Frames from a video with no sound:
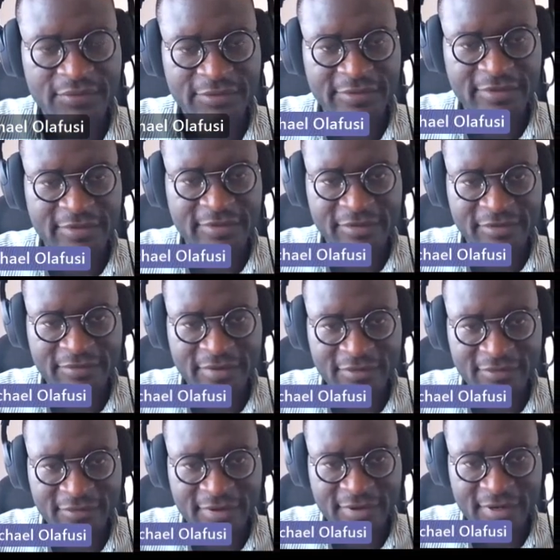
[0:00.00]
So it's as if
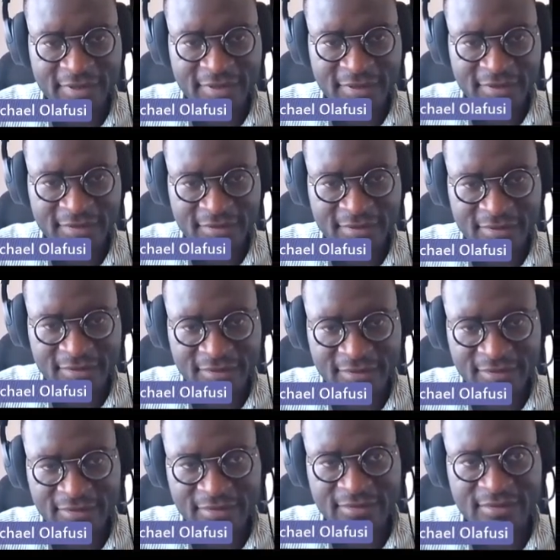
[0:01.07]
I've created
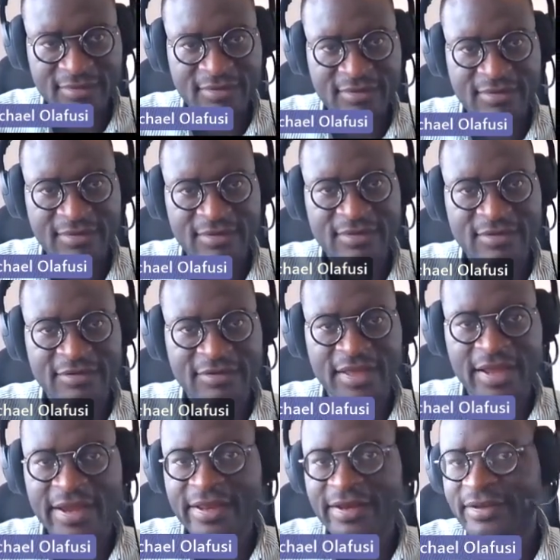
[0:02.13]
the
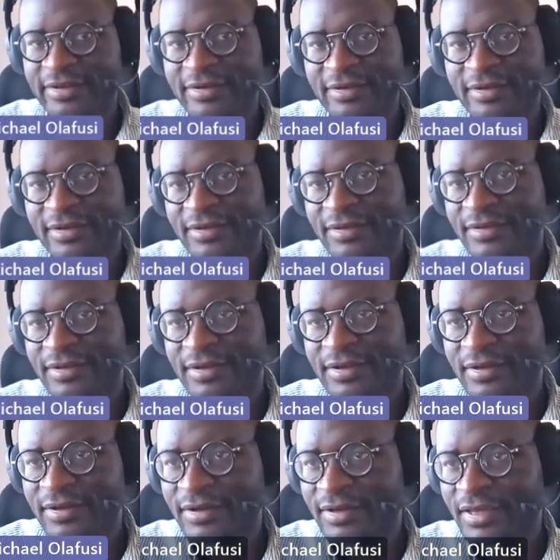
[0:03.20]
styling.
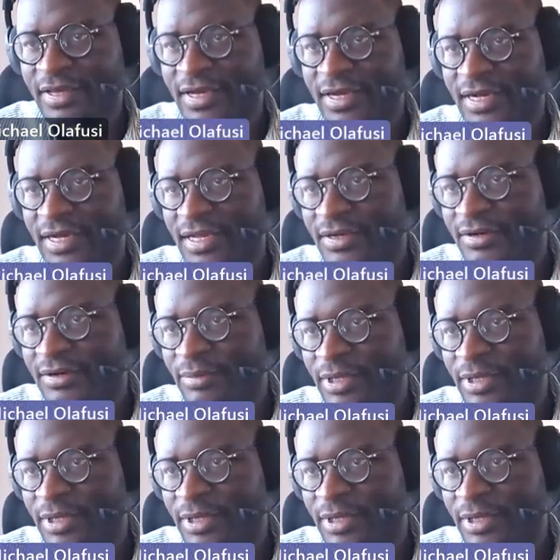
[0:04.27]
A card,